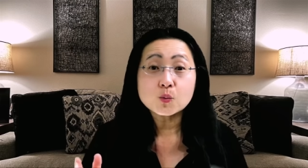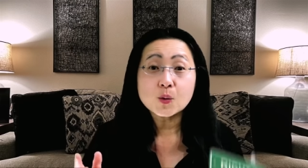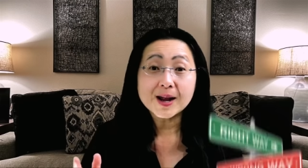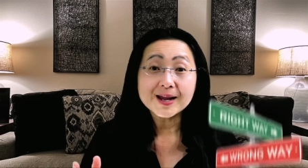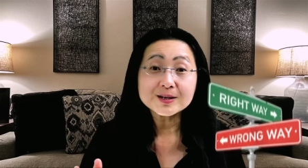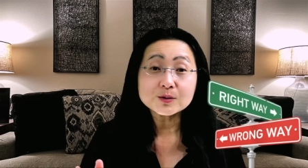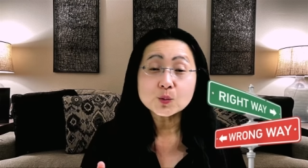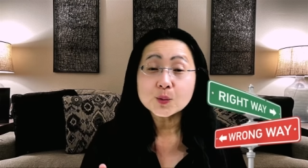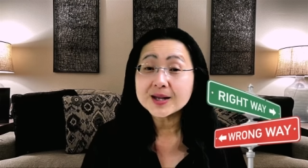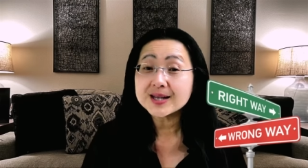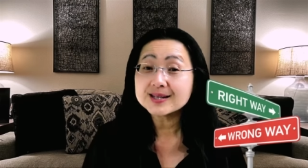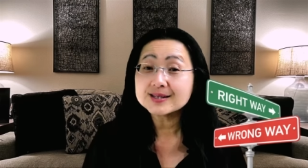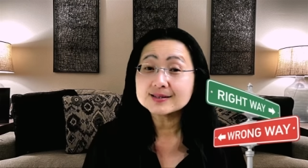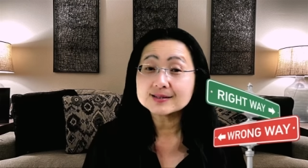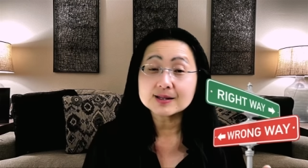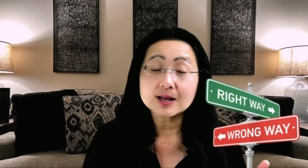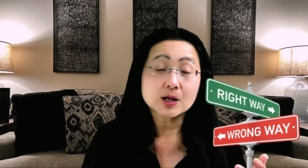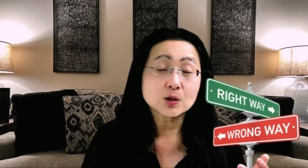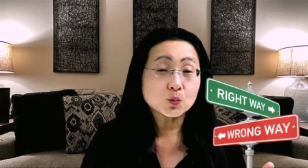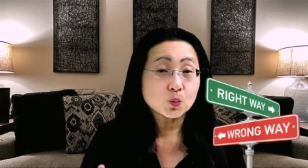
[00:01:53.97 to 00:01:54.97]
right ways
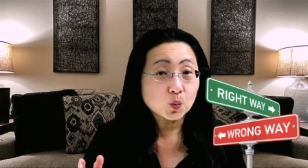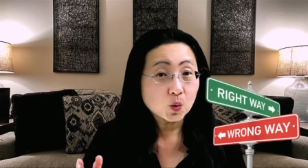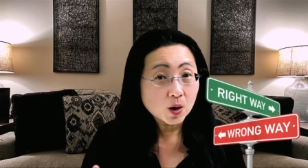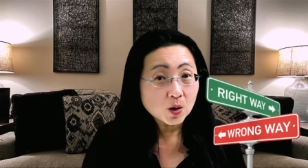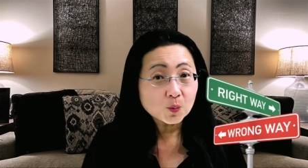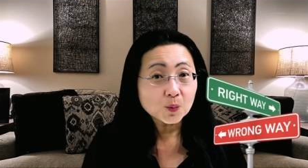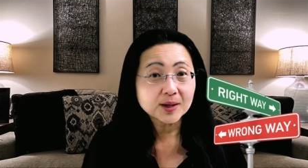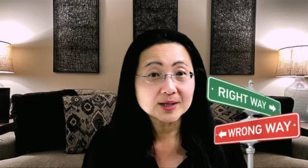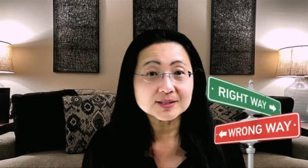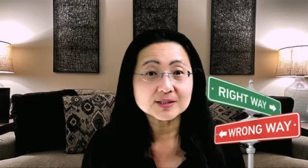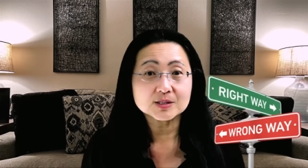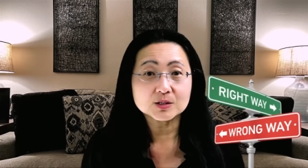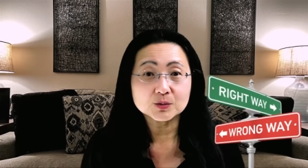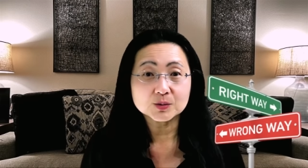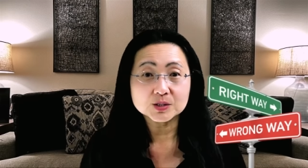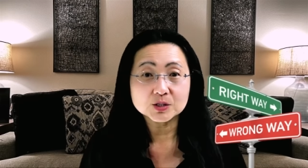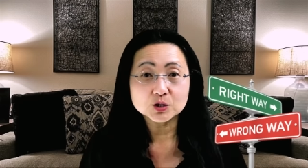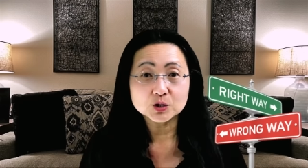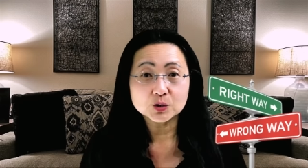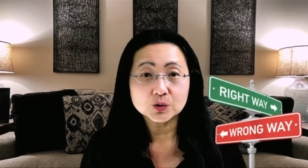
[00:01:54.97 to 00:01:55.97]
and wrong ways to
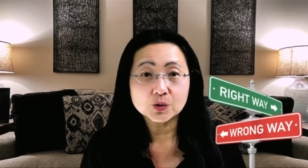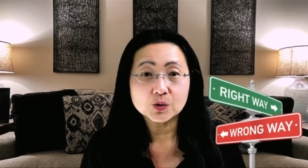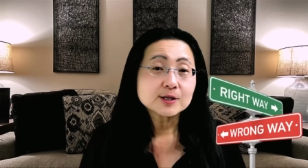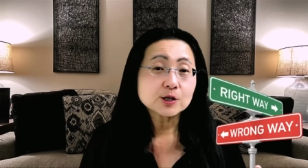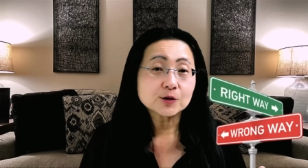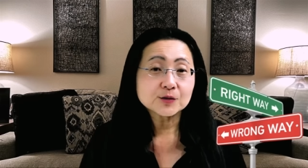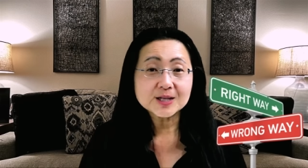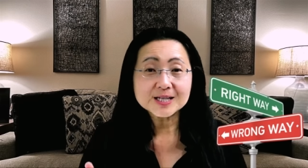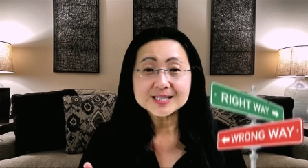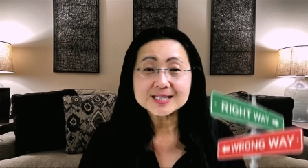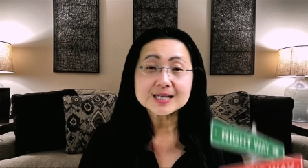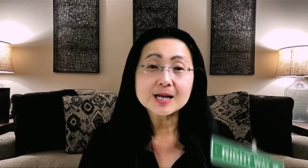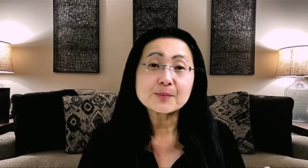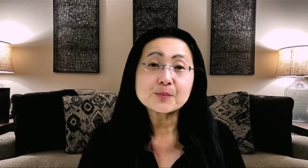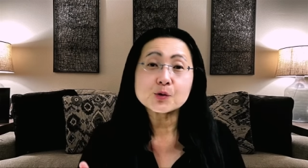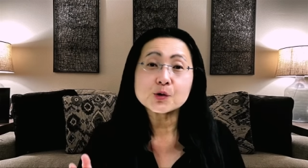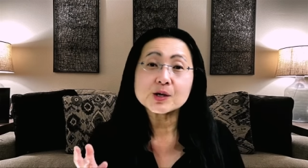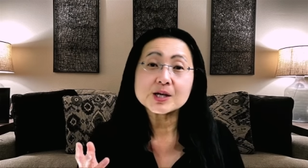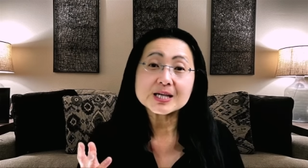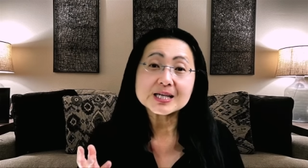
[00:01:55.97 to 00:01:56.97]
quit sugar. You know, these
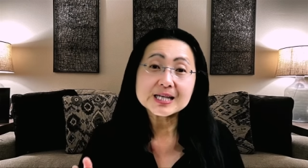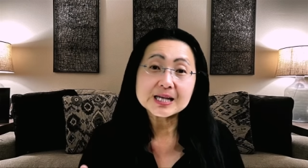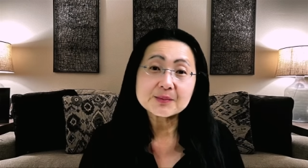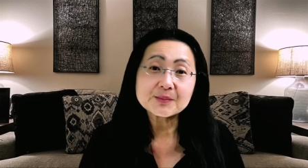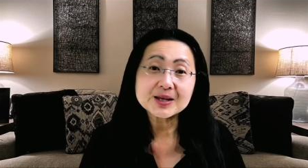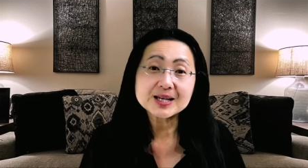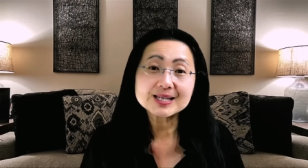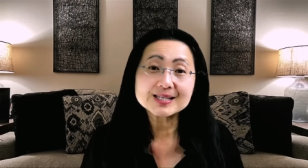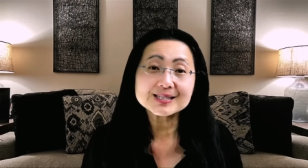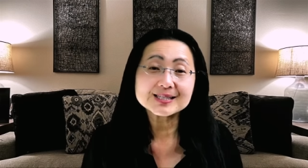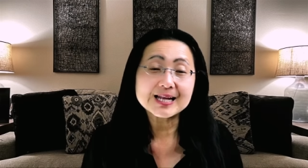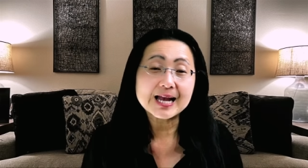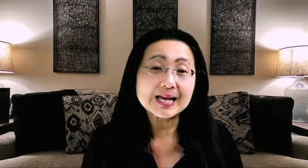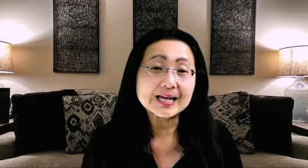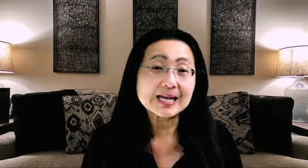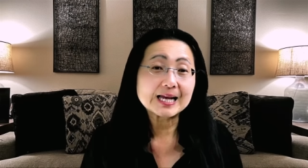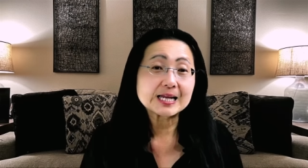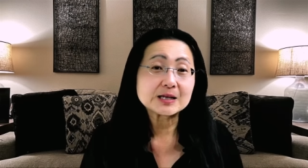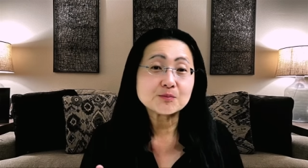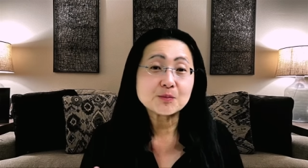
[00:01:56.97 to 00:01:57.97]
temporary gimmicks that
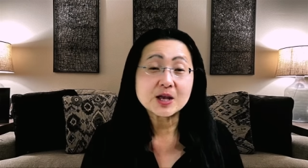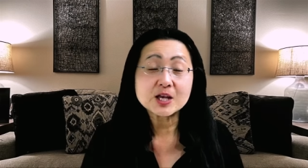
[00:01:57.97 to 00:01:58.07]
can